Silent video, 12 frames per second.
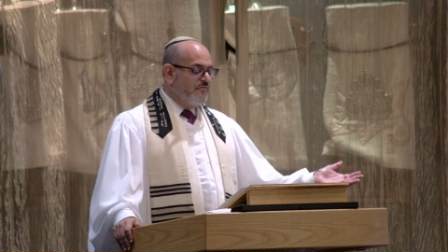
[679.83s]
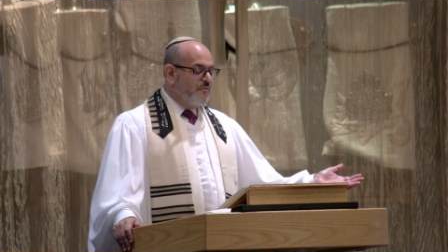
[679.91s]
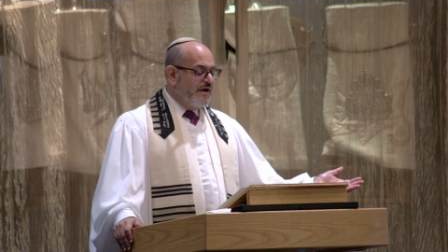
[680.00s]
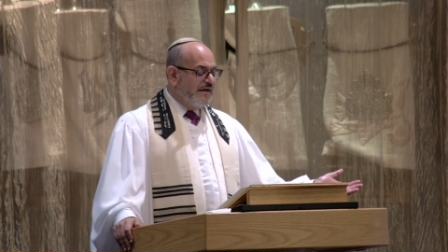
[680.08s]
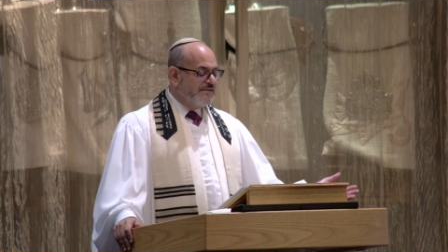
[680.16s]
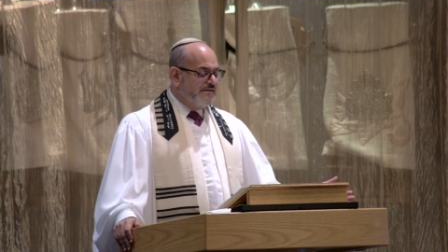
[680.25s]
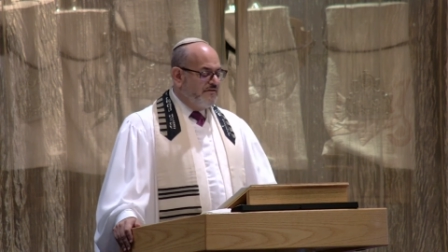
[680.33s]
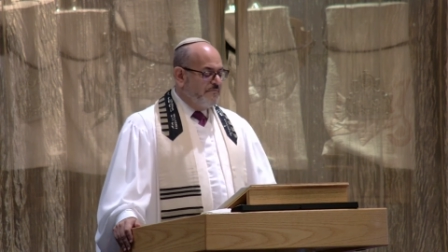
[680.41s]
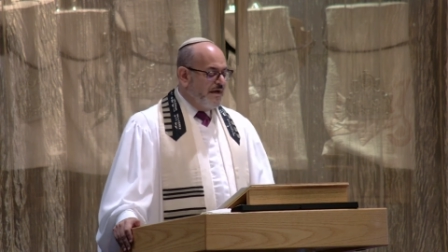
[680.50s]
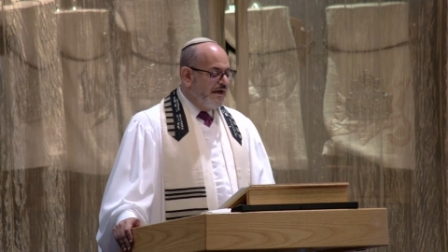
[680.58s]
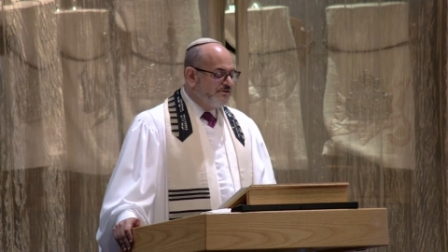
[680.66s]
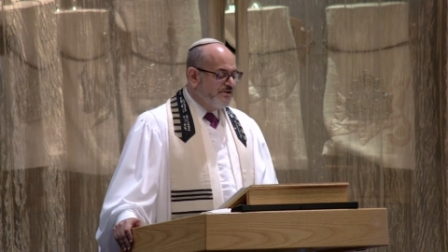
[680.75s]
ways of
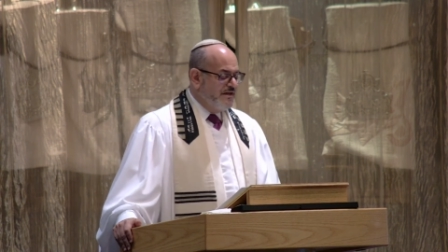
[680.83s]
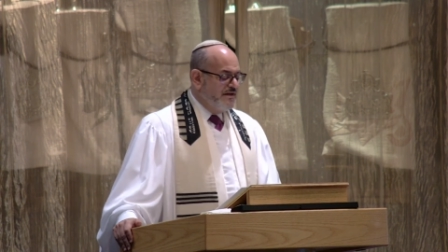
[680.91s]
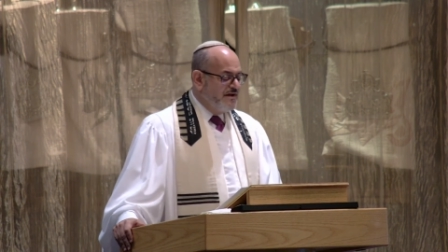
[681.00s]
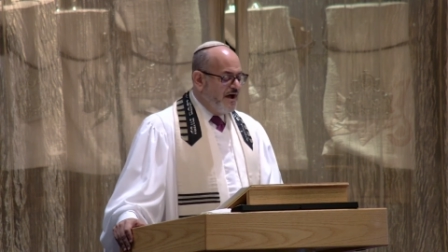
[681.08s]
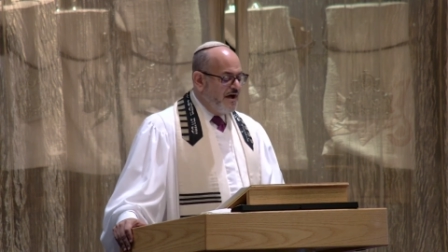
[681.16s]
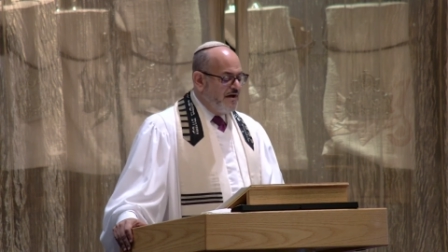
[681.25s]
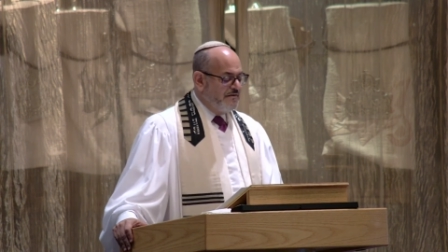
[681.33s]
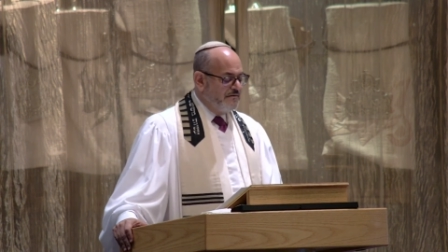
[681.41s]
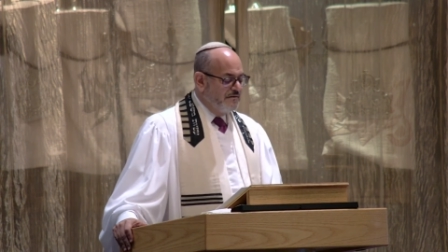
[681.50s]
imagining God